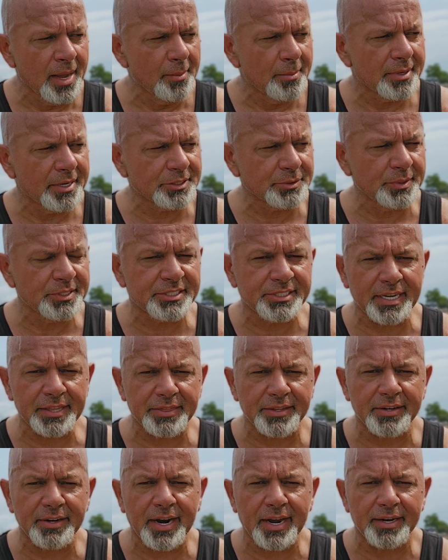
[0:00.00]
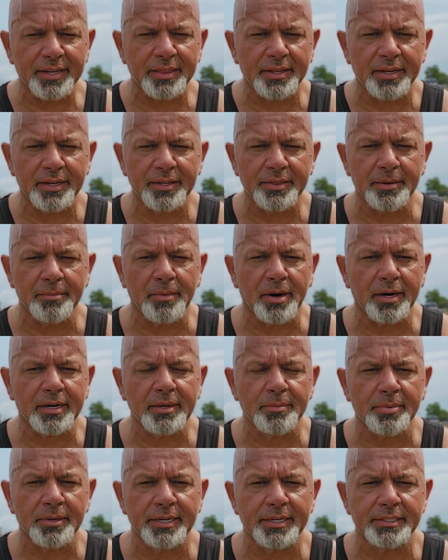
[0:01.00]
But as we sit there out in the
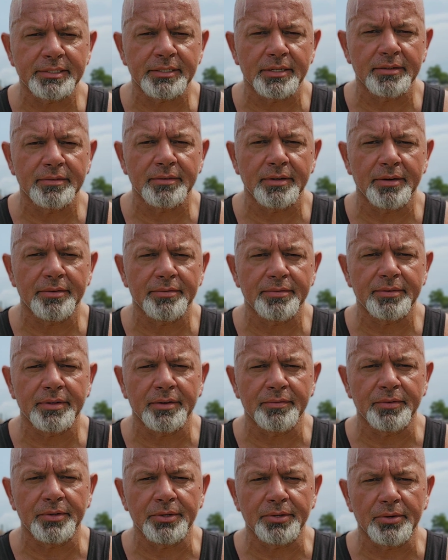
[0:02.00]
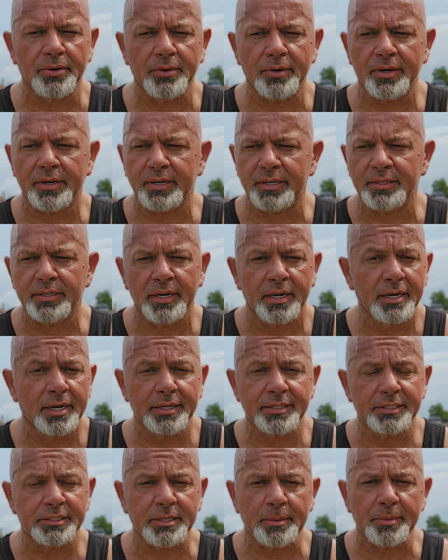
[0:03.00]
marketplace of New York and
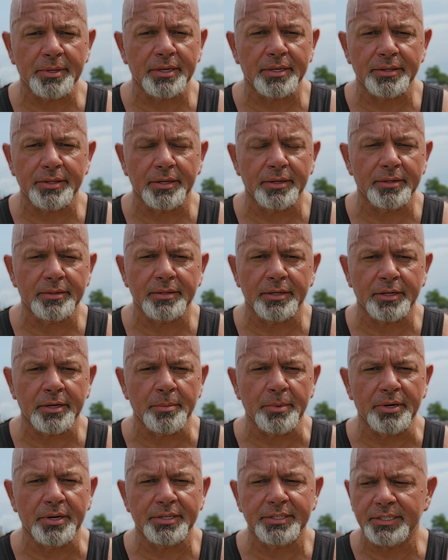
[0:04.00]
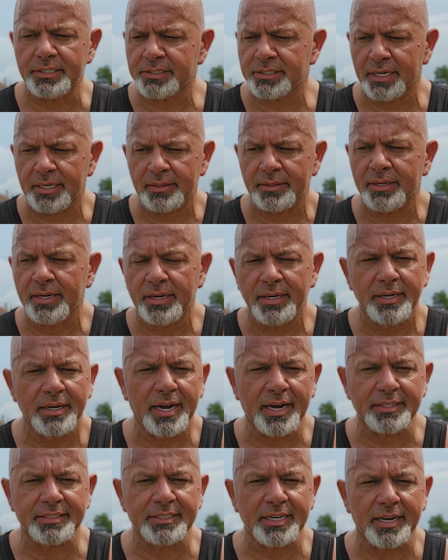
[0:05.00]
just some of the community sitting
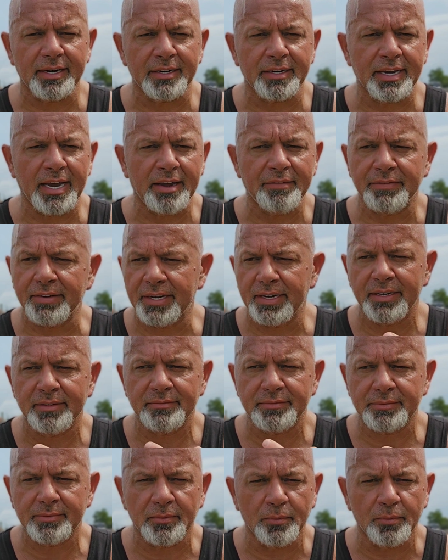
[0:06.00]
outside a cafe,